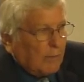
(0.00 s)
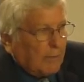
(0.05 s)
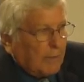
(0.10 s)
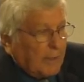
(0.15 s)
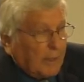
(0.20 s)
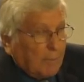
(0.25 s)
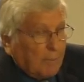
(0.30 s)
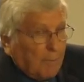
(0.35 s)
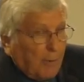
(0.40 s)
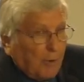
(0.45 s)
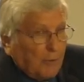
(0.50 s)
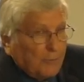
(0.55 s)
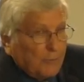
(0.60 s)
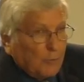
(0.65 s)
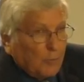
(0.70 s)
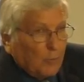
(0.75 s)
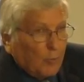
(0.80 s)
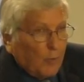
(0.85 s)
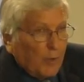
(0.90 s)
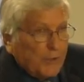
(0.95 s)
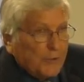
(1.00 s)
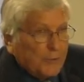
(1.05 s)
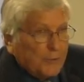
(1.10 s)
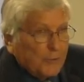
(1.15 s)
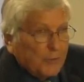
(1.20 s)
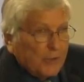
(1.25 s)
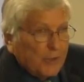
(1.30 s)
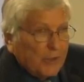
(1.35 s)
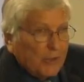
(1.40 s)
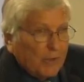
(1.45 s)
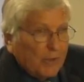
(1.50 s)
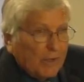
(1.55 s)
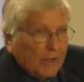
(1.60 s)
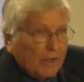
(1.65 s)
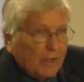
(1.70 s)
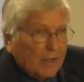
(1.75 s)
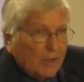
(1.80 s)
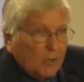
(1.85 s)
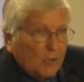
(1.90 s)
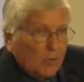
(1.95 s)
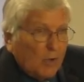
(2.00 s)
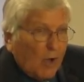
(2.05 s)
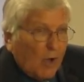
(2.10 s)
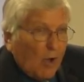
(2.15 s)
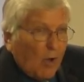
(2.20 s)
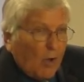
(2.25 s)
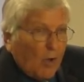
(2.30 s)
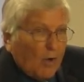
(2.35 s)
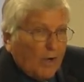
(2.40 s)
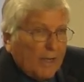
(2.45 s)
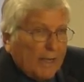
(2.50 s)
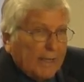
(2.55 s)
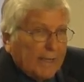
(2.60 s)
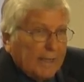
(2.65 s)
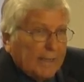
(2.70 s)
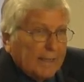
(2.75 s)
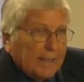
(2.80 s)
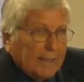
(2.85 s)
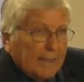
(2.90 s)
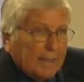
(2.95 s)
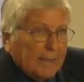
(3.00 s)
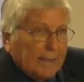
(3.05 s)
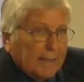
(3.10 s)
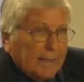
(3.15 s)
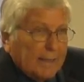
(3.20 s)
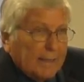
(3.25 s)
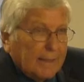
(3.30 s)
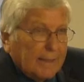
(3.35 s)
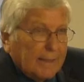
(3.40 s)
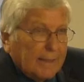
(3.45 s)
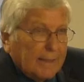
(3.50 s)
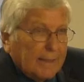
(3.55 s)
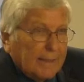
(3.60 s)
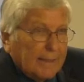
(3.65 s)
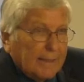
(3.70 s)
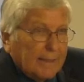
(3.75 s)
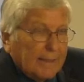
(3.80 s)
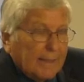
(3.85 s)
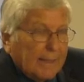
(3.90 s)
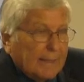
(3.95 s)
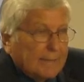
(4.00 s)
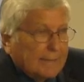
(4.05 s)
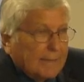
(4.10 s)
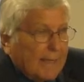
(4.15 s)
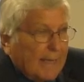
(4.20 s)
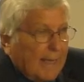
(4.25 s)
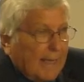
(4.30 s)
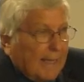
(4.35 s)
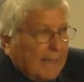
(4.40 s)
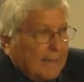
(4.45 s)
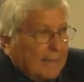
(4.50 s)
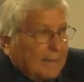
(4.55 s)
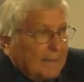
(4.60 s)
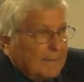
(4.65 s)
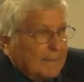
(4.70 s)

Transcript: Get a personal question here now. Who all has lied?